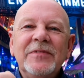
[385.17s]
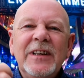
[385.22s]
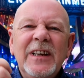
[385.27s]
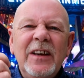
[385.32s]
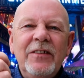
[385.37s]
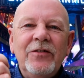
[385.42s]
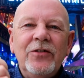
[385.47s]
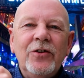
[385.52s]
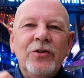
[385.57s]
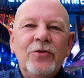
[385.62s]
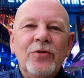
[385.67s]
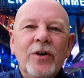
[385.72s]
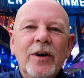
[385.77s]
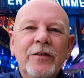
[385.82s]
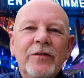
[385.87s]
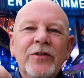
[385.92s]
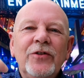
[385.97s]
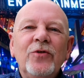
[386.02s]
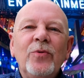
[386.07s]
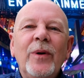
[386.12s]
gives the
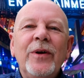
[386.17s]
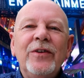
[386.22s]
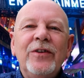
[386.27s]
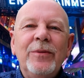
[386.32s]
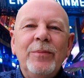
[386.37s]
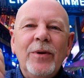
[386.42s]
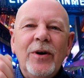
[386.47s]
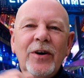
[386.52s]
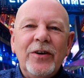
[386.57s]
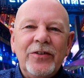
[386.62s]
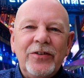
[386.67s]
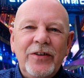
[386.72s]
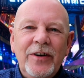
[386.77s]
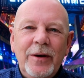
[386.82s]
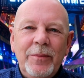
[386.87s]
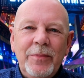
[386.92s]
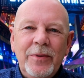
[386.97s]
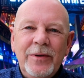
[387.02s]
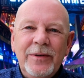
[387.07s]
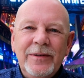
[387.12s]
driver 20 baht
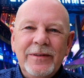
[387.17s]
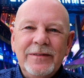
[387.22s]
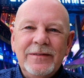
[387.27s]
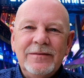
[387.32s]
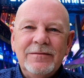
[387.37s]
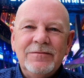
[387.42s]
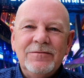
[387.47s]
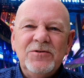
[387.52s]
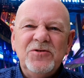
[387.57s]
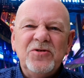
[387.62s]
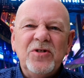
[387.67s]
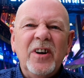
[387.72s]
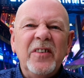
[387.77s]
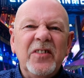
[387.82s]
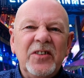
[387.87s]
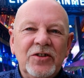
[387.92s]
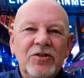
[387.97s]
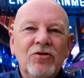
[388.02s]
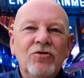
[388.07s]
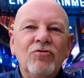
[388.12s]
tip.
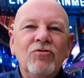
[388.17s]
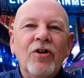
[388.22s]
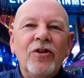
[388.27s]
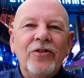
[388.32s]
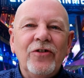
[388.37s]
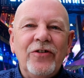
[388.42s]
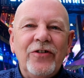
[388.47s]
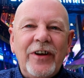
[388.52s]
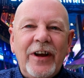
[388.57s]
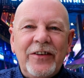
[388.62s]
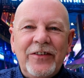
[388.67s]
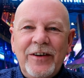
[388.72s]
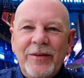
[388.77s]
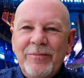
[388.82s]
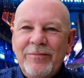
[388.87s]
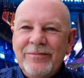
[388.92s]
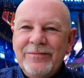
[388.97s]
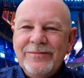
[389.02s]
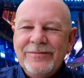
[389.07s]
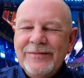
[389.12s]
Driver grunts at him.
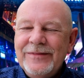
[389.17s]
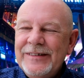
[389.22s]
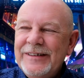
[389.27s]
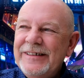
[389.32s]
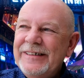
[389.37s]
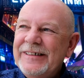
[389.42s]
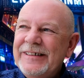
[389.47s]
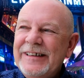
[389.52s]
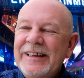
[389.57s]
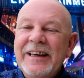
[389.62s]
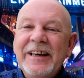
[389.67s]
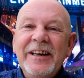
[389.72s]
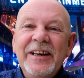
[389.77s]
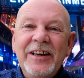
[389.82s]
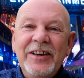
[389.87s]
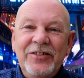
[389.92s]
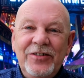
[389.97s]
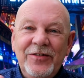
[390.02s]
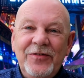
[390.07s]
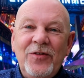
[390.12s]

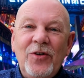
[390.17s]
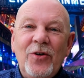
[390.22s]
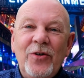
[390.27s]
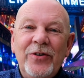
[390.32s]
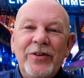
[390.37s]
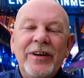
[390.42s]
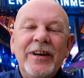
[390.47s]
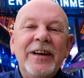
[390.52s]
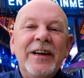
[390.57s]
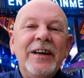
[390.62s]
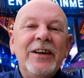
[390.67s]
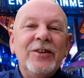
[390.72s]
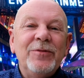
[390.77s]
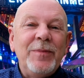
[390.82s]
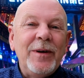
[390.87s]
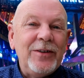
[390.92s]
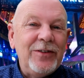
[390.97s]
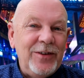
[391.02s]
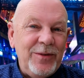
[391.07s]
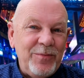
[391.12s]
He's a foreigner, he
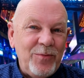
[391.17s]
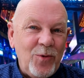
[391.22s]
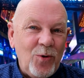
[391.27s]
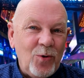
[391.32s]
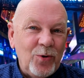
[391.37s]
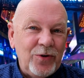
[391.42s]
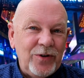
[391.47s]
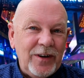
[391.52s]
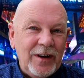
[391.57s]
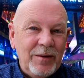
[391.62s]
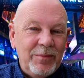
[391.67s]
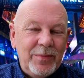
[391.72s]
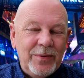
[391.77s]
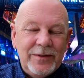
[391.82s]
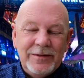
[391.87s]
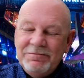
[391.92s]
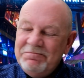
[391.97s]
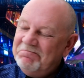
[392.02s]
expected more tip.